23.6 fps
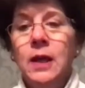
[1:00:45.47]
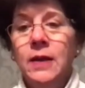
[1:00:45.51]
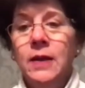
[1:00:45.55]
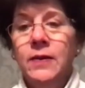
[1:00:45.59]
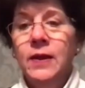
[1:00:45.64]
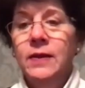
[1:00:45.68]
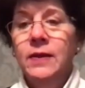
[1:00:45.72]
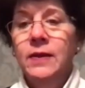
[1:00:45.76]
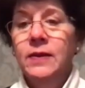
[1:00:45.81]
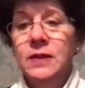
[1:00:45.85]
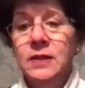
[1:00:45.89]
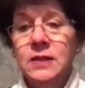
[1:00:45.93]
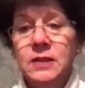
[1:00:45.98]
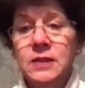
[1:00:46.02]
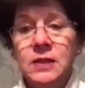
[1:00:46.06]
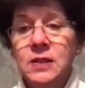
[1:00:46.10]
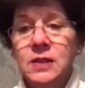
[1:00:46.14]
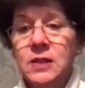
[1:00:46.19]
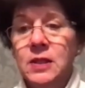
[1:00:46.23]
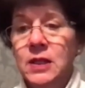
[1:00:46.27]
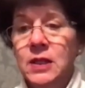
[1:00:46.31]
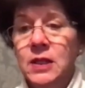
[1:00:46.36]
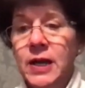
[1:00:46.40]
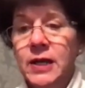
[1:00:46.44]
and then this
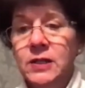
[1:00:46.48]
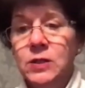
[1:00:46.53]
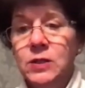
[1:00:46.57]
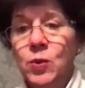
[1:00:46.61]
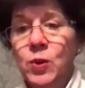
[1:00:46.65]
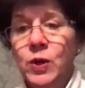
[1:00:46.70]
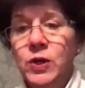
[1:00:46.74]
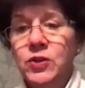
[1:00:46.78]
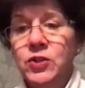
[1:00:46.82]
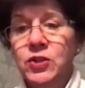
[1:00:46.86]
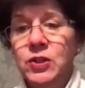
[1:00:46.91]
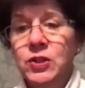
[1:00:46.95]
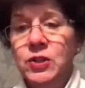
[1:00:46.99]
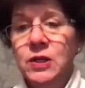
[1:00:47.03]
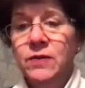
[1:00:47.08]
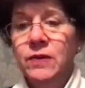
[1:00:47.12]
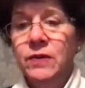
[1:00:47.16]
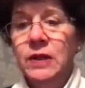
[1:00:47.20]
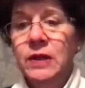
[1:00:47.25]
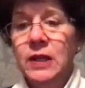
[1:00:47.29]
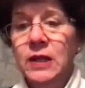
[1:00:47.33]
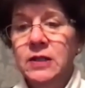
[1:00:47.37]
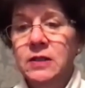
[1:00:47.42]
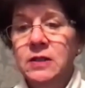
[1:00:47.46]
is the last question and it
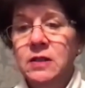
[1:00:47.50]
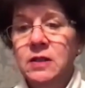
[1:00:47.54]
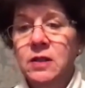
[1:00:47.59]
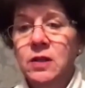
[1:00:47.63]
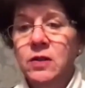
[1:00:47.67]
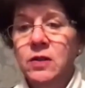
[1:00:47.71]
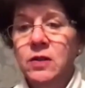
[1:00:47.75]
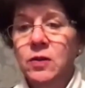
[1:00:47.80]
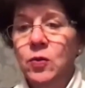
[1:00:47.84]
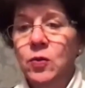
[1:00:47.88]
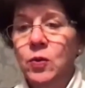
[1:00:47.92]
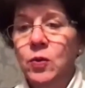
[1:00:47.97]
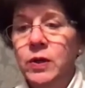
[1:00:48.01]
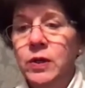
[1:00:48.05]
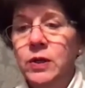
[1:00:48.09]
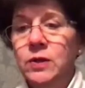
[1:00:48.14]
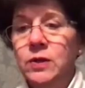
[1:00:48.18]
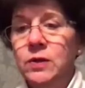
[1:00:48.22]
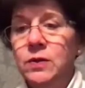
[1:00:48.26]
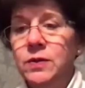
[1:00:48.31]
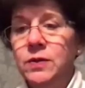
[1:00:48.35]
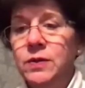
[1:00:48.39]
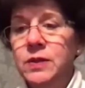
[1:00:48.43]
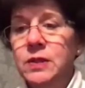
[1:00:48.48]
relates to the
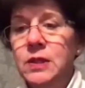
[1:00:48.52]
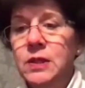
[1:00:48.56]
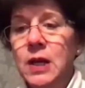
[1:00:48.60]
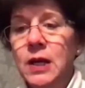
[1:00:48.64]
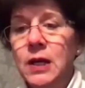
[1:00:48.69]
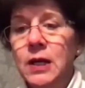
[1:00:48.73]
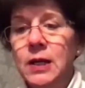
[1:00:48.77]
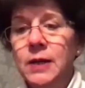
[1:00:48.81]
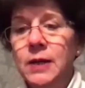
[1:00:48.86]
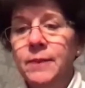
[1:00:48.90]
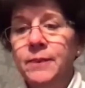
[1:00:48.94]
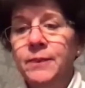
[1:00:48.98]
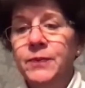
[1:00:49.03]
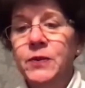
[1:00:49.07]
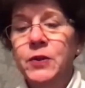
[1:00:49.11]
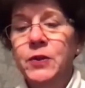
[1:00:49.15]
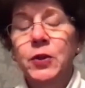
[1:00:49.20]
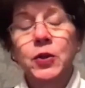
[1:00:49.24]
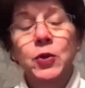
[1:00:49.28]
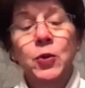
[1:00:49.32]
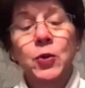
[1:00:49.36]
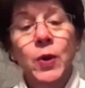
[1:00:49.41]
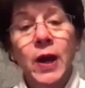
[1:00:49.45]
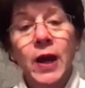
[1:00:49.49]
Orioles. Um, do
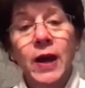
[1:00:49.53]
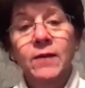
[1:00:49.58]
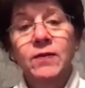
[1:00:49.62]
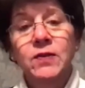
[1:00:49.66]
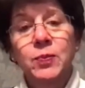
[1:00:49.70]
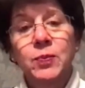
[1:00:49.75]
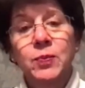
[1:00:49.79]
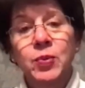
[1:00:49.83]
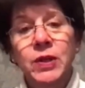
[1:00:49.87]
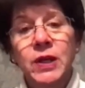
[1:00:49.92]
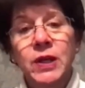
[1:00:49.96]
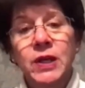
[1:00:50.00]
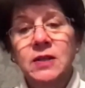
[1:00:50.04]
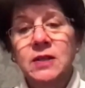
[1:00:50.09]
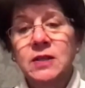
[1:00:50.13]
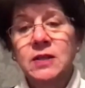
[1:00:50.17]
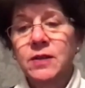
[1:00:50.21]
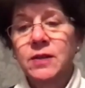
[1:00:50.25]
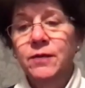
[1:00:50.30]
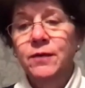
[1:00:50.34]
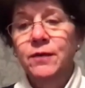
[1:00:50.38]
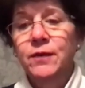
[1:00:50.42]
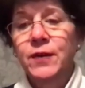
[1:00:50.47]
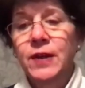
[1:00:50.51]
you have to place
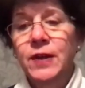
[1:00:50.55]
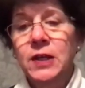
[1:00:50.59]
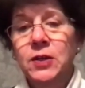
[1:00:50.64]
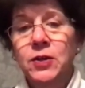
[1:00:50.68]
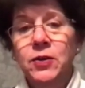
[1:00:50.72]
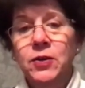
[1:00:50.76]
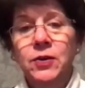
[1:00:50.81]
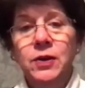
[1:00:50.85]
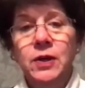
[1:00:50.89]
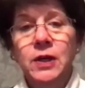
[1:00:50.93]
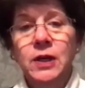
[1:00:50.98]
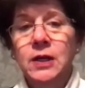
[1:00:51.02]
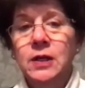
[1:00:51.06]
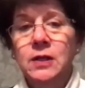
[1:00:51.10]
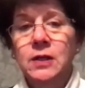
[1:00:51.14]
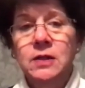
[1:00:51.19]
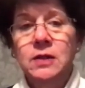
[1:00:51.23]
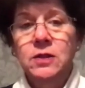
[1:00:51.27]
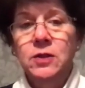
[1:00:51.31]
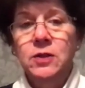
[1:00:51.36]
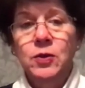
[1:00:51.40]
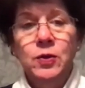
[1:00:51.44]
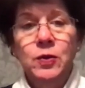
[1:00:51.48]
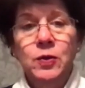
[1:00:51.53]
the feeder in a
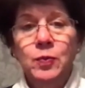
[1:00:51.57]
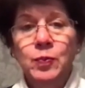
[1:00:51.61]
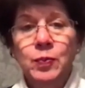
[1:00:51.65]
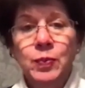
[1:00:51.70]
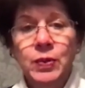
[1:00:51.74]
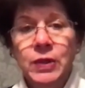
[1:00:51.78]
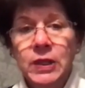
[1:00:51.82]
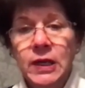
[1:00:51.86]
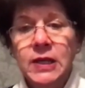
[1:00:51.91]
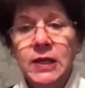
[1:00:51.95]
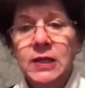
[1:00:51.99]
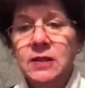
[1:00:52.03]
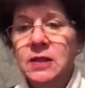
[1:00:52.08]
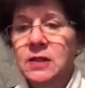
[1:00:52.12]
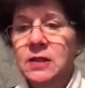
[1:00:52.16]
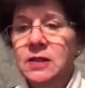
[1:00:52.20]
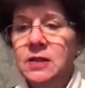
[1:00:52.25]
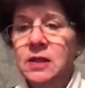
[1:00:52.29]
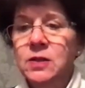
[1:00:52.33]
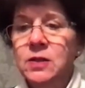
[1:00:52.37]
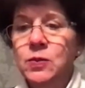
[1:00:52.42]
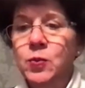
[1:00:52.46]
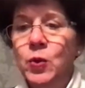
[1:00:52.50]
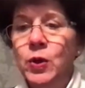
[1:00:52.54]
certain place? It
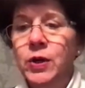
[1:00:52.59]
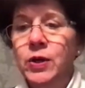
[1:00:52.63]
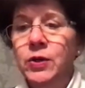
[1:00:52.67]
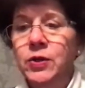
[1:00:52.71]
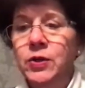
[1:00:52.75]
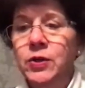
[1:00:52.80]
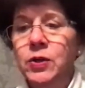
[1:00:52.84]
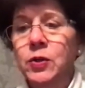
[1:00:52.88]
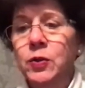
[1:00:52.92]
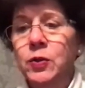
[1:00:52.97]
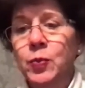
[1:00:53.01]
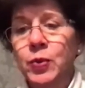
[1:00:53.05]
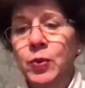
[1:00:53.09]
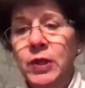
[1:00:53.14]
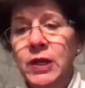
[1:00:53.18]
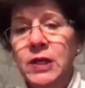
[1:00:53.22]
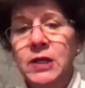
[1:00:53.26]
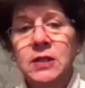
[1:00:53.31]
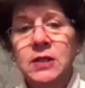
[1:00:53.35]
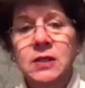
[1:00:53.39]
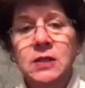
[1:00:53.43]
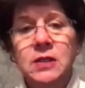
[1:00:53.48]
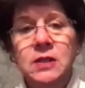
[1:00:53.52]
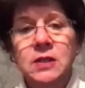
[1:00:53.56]
says, where do you
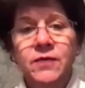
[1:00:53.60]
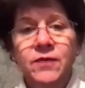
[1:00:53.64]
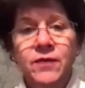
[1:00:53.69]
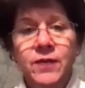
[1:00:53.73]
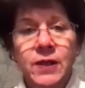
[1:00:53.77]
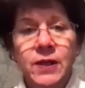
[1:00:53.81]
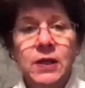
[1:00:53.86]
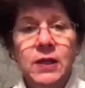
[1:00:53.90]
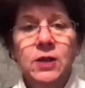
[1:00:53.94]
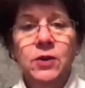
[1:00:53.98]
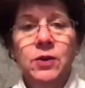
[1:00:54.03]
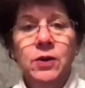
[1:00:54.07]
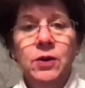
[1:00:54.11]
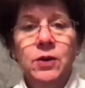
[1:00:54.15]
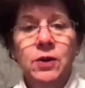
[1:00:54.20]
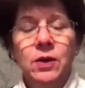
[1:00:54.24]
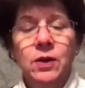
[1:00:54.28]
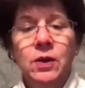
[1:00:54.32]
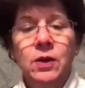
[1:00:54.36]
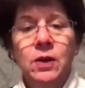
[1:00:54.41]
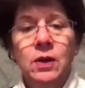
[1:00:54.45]
place the feeder? Nope. You